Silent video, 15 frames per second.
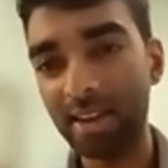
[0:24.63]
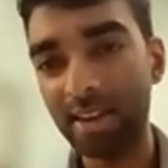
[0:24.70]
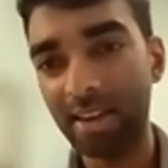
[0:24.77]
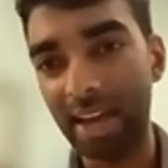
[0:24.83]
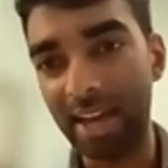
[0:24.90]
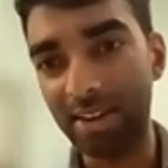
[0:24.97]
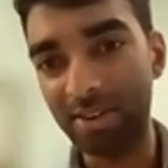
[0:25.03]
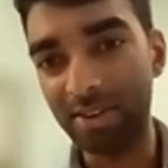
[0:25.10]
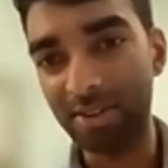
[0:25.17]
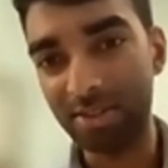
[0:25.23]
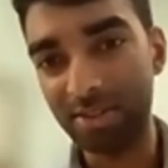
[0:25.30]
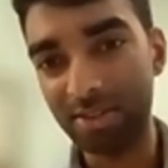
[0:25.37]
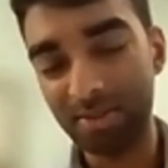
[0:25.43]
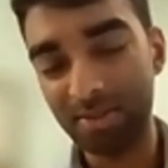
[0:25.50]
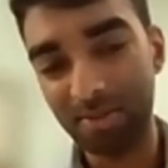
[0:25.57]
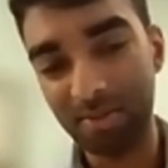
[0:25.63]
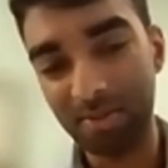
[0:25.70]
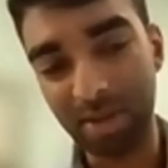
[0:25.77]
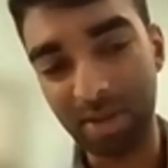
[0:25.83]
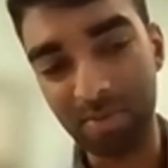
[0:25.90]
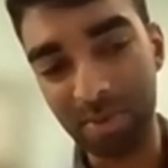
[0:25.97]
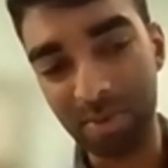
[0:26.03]
and
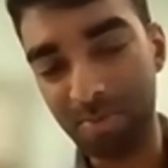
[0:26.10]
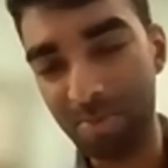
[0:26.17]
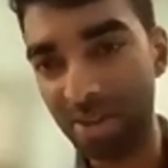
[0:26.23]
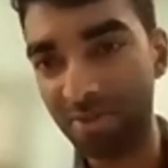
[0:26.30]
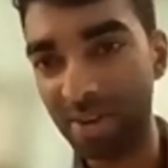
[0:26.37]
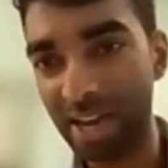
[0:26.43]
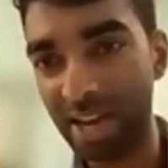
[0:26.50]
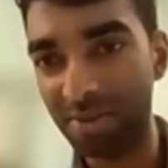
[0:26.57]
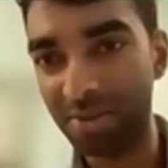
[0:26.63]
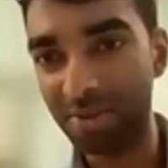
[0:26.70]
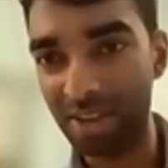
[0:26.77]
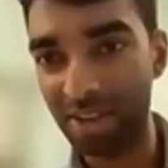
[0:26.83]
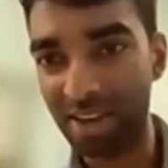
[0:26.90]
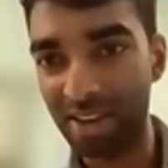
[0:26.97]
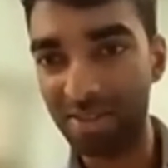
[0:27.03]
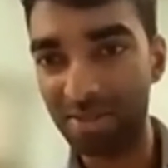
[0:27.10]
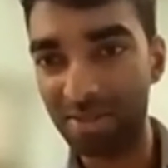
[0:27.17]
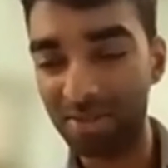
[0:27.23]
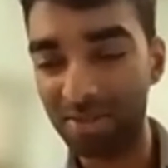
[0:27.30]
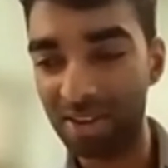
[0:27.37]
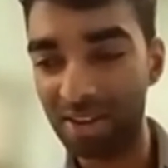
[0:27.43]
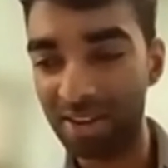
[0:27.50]
I'm a big fan of the
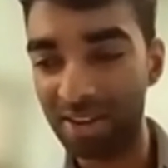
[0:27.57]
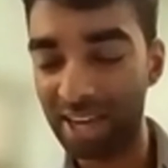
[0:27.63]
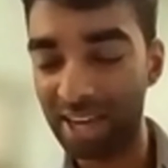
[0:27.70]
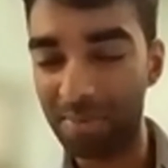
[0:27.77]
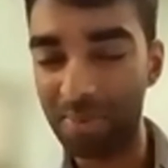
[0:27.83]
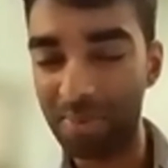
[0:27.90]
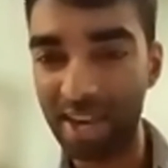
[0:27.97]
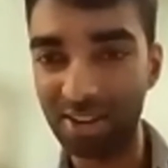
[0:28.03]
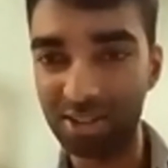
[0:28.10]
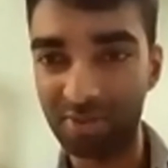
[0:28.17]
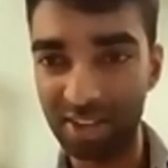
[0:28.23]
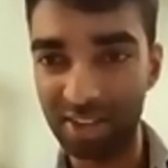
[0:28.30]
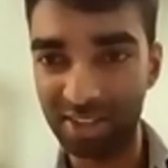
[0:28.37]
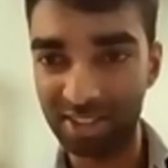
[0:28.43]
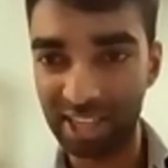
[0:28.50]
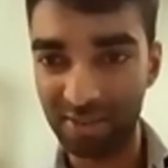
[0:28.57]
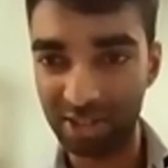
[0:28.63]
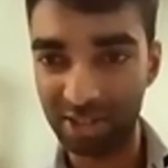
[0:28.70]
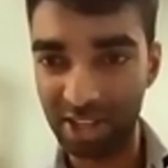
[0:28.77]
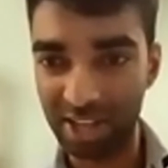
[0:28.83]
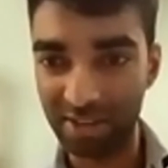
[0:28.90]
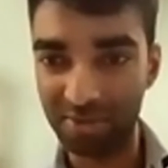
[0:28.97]
the campaign Civility
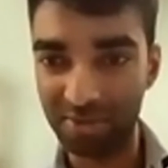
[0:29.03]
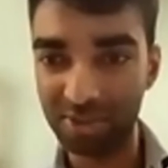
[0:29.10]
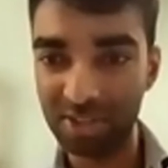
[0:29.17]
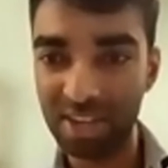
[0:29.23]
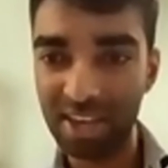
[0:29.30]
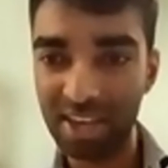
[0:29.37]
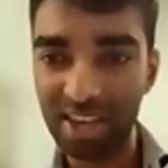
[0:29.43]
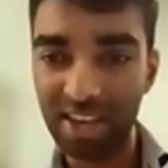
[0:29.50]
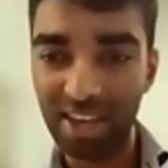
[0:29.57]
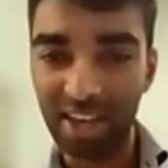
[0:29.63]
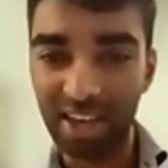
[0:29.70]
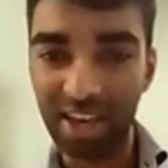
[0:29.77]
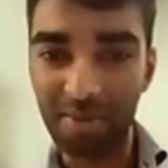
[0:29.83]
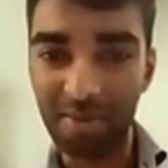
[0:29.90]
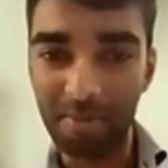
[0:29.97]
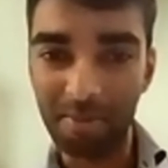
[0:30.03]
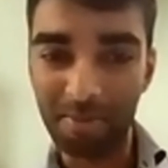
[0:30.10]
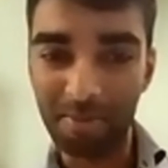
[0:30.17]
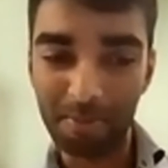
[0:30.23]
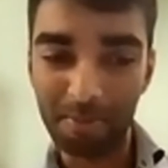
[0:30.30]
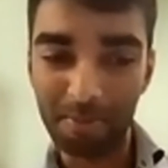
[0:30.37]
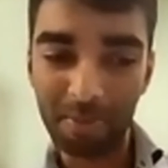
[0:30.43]
Saves Lives um,
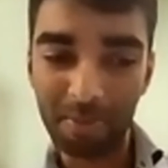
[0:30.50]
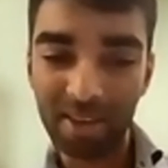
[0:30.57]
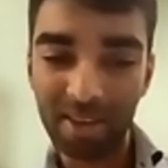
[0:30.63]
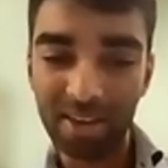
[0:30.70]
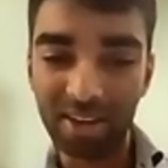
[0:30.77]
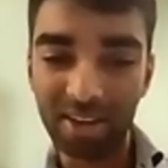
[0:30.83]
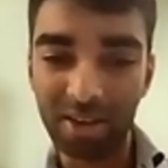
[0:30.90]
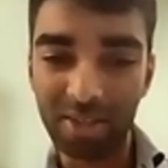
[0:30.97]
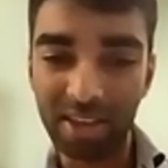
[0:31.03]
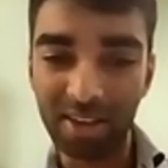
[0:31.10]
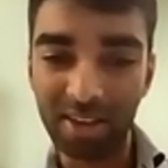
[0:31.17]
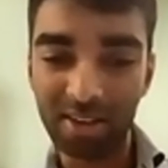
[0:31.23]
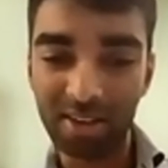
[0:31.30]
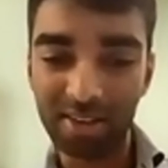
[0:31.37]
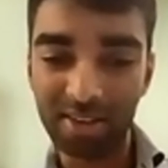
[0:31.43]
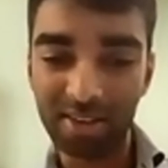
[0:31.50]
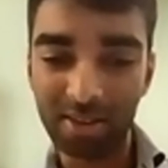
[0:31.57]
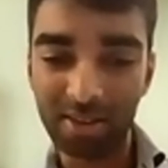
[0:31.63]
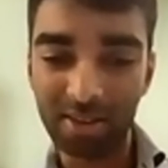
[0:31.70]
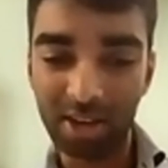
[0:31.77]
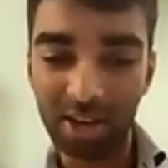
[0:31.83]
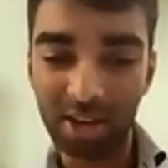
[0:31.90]
you know, I think
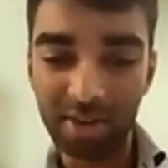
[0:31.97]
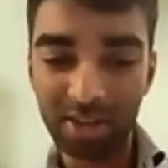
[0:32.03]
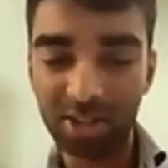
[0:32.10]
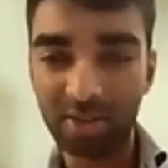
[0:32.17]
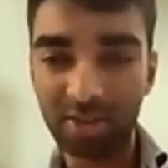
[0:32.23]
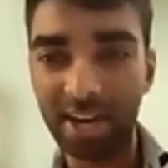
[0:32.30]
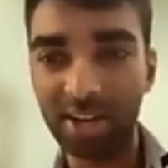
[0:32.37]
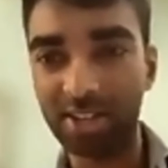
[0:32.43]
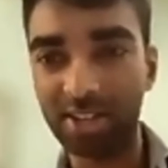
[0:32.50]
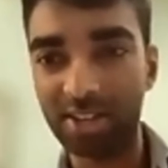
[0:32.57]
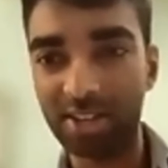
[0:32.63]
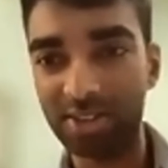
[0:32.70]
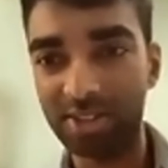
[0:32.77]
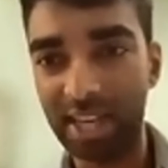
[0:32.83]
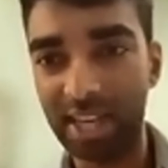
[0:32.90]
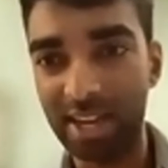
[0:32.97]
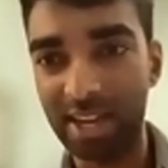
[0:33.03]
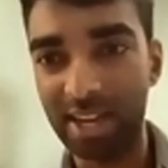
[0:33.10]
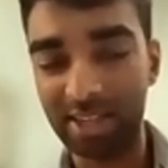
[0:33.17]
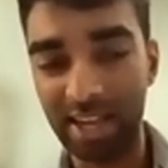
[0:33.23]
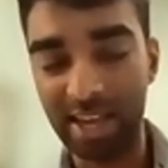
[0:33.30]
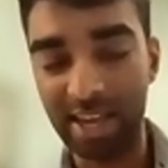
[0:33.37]
our interactions day to
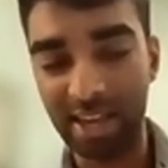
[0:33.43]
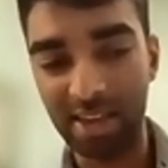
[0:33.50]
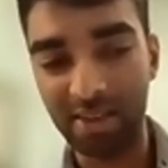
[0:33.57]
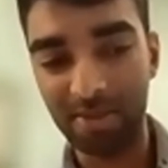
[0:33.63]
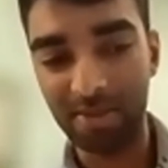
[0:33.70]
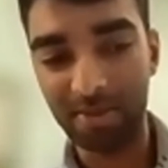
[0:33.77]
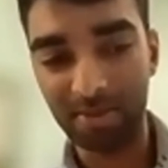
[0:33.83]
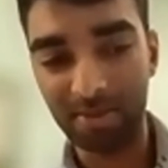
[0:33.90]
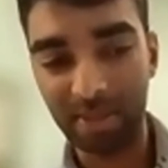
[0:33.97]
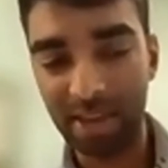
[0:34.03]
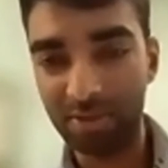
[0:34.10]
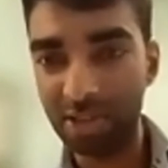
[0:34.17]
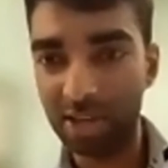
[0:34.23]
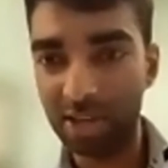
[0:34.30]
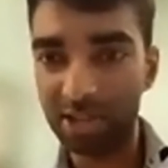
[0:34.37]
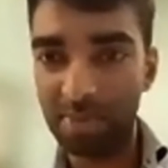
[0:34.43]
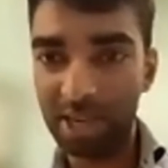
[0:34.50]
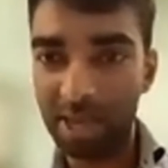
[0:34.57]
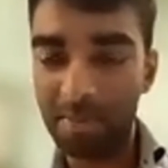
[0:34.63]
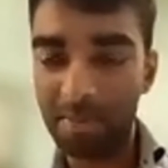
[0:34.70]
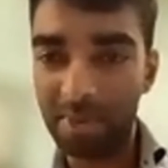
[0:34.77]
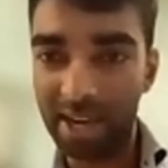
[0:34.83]
day they have such a big
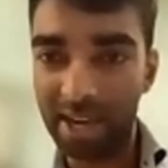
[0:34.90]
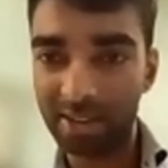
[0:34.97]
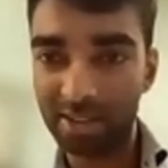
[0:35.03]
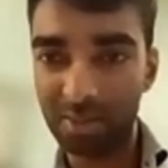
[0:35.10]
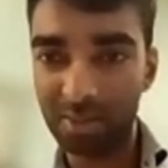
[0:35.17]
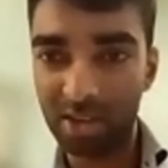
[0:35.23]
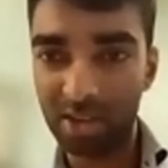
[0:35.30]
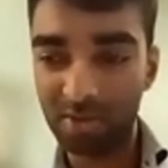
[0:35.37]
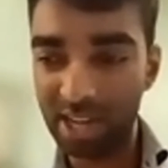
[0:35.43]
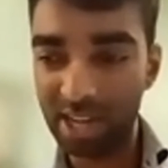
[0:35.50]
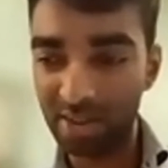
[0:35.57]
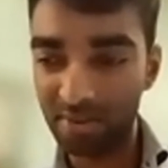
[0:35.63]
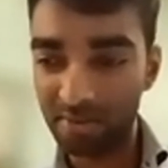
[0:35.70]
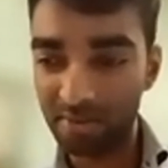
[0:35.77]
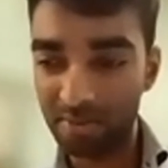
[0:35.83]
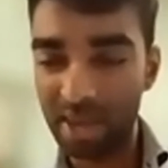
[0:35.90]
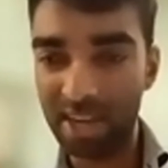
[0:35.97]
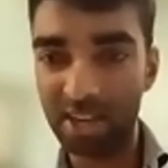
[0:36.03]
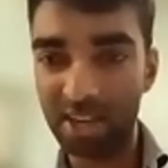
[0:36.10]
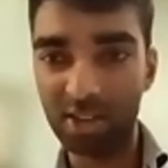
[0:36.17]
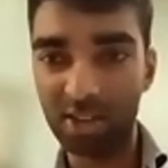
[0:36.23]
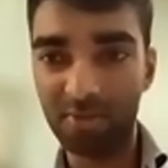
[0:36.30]
impact, and we can really make
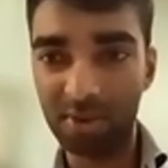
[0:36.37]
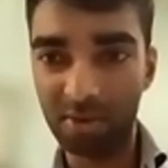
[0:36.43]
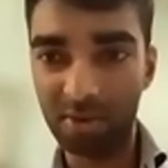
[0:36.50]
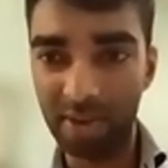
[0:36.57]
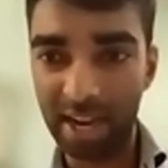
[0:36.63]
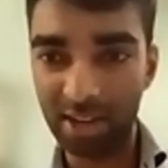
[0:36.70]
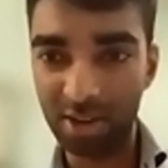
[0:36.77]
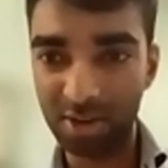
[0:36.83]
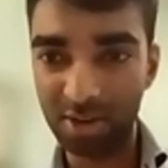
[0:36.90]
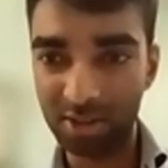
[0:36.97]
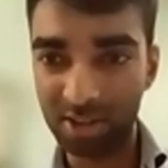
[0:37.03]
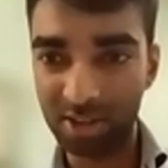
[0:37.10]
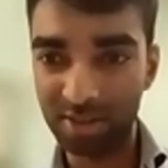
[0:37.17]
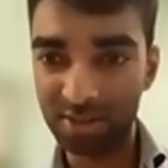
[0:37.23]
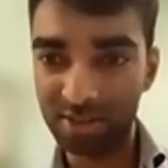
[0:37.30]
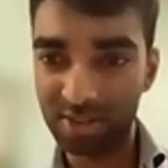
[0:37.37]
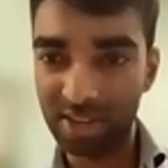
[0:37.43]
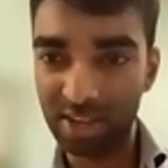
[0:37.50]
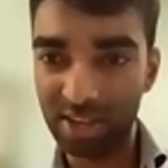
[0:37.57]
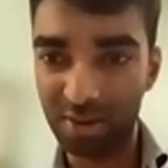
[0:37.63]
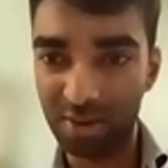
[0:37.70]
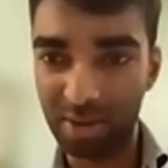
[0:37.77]
each other feel valued and
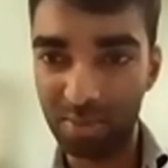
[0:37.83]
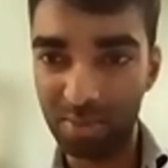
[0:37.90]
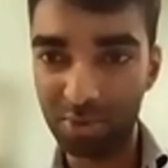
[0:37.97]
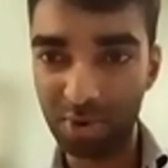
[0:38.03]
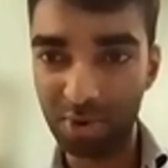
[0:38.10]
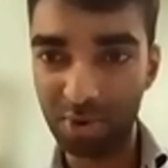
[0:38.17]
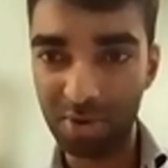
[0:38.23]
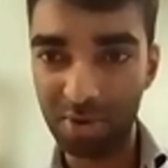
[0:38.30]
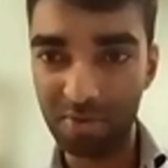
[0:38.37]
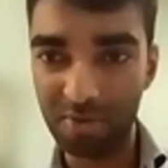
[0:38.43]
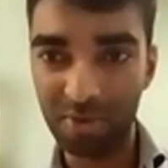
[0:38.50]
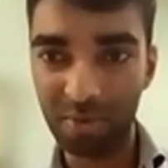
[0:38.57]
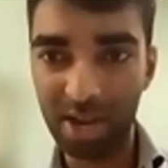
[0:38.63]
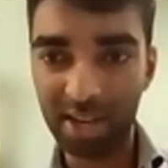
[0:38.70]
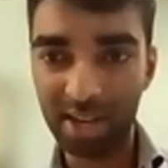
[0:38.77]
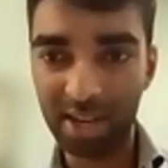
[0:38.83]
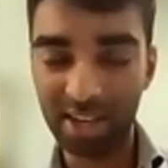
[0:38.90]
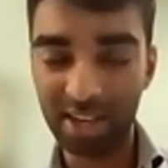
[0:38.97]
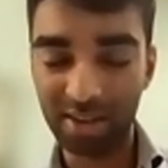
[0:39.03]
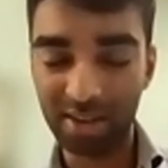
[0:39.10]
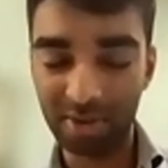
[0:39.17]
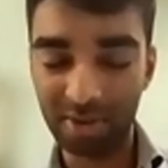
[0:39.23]
you know and improve the
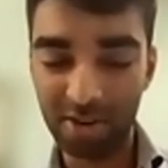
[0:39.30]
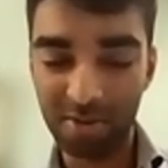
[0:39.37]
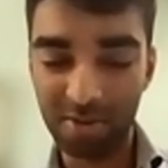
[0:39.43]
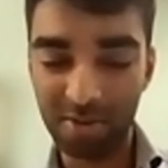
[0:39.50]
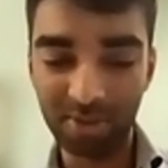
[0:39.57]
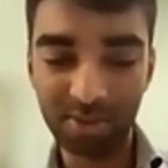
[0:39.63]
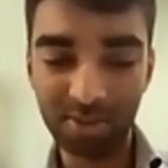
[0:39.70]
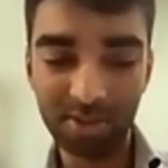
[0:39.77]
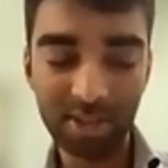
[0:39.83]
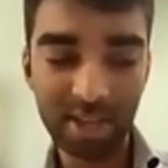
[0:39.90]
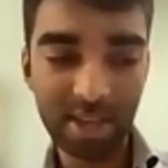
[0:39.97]
working environment.